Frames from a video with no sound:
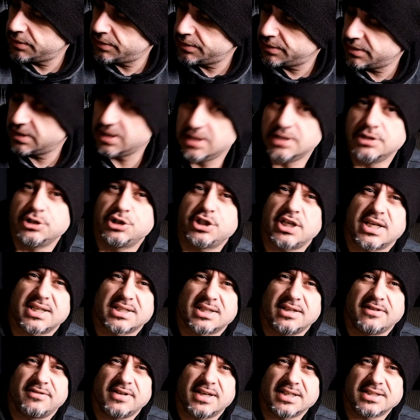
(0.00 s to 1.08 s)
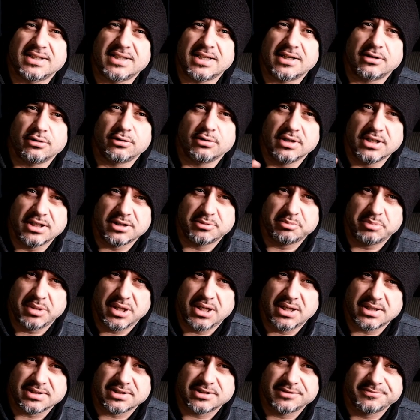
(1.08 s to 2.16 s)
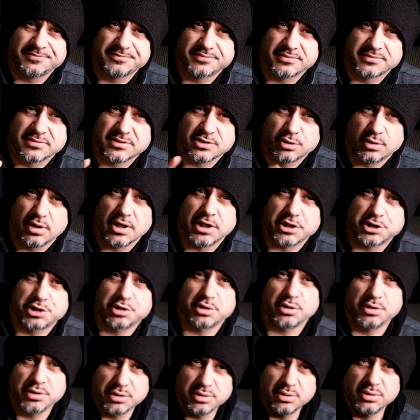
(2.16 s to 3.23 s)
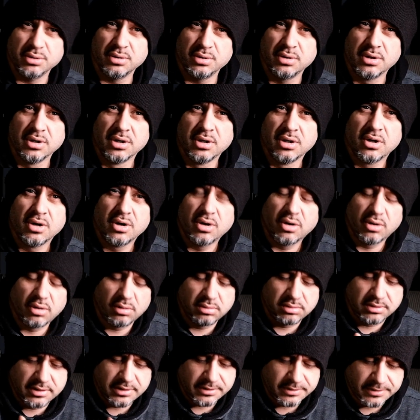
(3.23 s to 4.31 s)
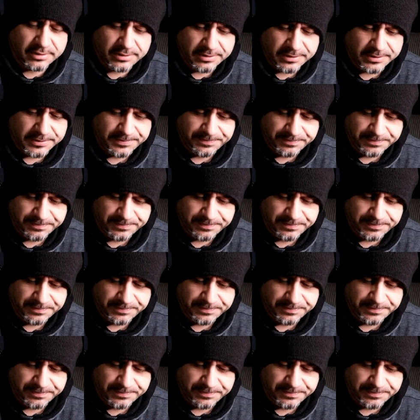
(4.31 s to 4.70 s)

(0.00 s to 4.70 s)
Injecta Flight Nano Elite bars. So I show you all the